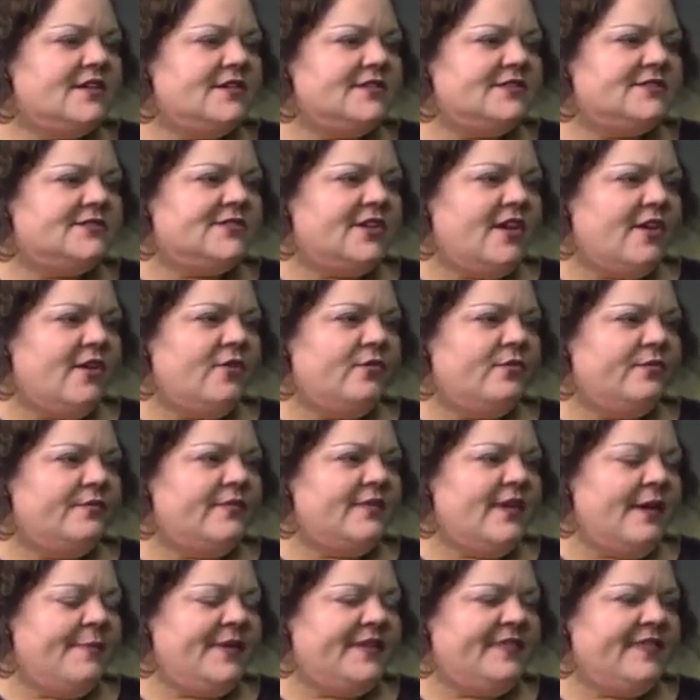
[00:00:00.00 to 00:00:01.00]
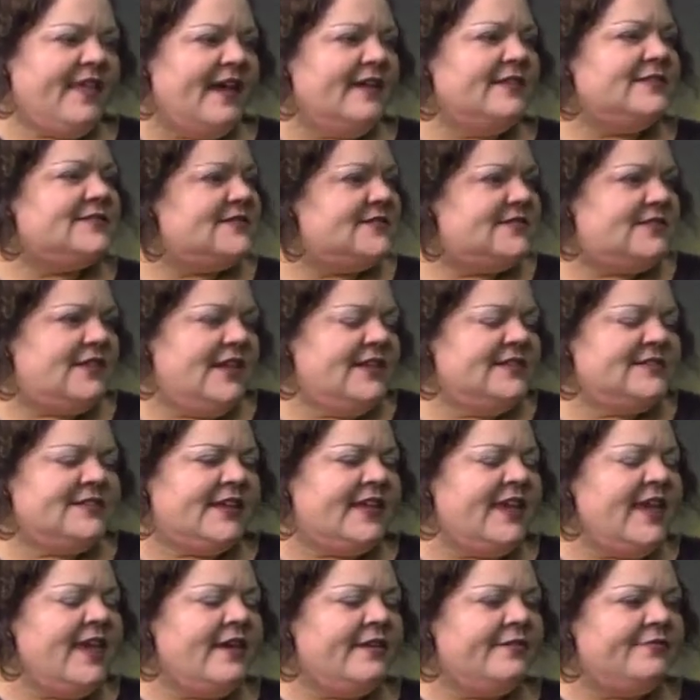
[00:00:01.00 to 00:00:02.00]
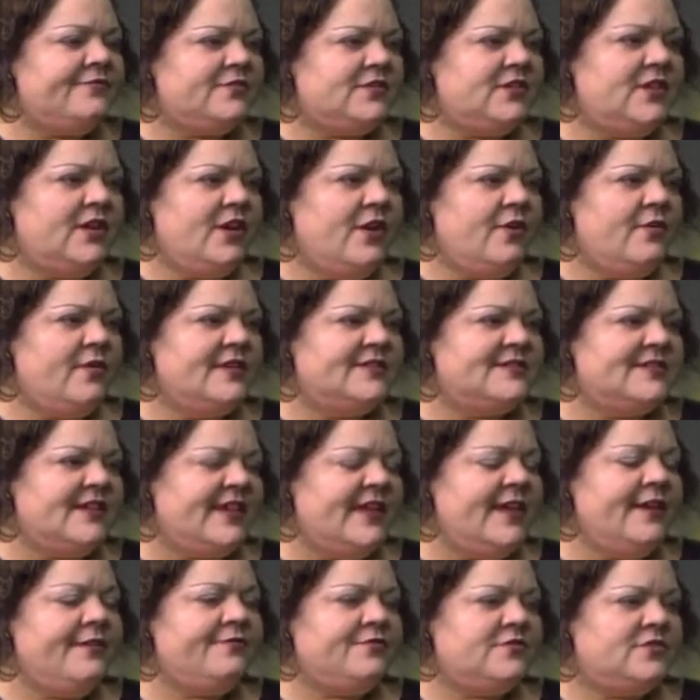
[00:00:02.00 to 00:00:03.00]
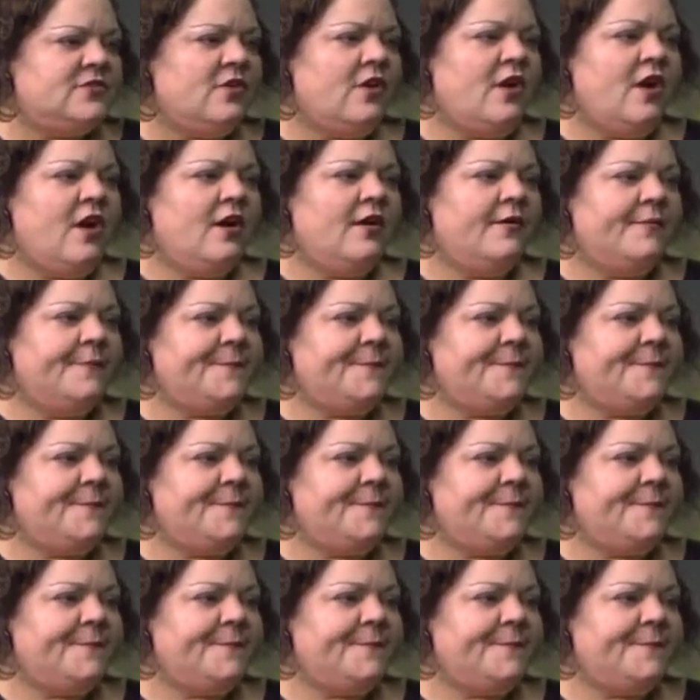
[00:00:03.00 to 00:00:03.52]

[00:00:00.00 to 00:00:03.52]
So, I mean, it's a gift, you know, it's a gift to her.